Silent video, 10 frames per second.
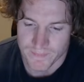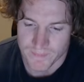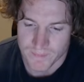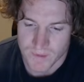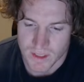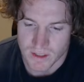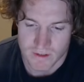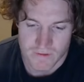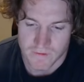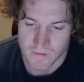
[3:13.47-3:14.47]
just a
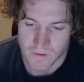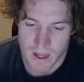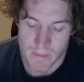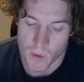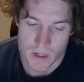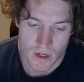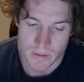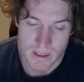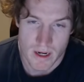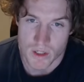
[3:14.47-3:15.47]
flamboyant
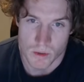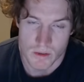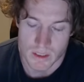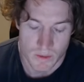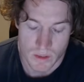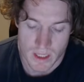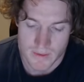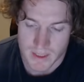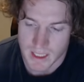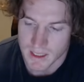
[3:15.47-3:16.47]
homosexual and will
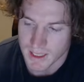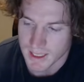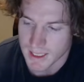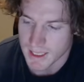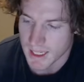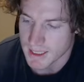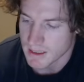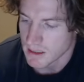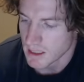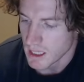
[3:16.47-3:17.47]
never get
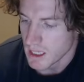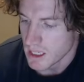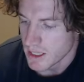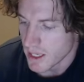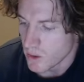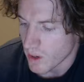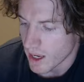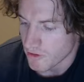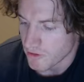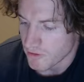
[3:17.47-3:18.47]
elected. Then you
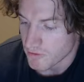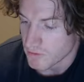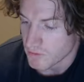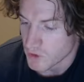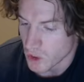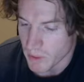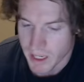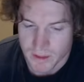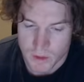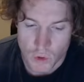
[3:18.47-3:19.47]
have Joe
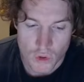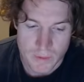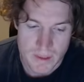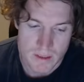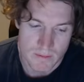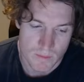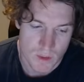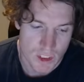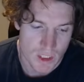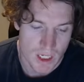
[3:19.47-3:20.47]
Biden's corpse,
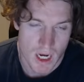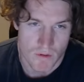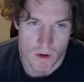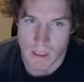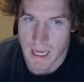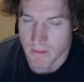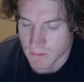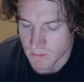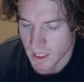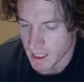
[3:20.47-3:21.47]
which they can't roll out
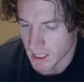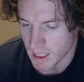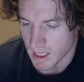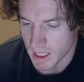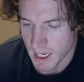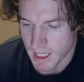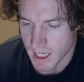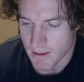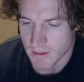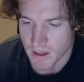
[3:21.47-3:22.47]

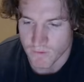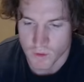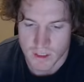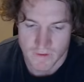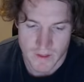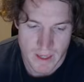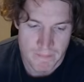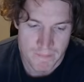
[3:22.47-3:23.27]
again, unfortunately for them.